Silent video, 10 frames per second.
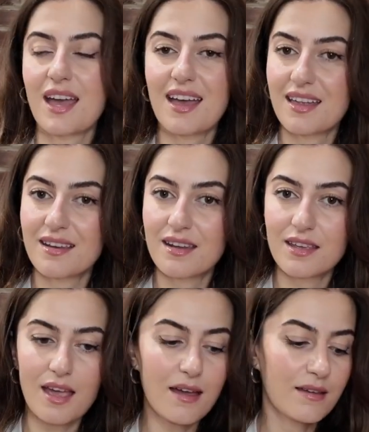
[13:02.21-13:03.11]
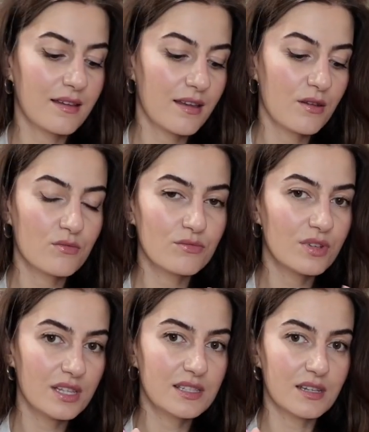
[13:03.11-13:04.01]
and yeah,
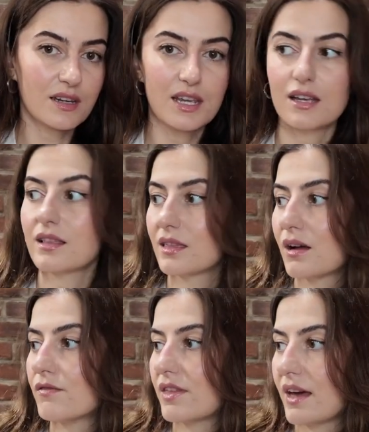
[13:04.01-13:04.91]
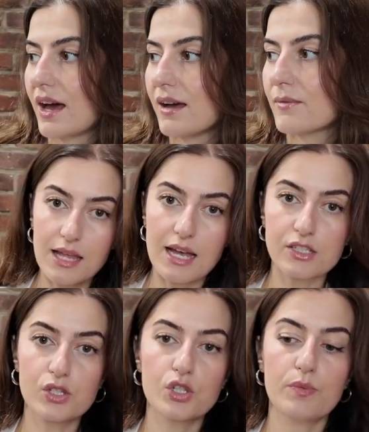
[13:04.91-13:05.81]
really stunning. Love that.
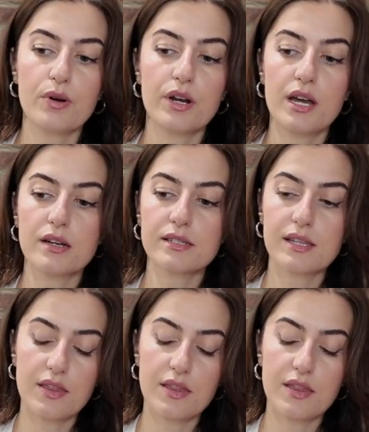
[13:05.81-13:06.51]
Last 2 products.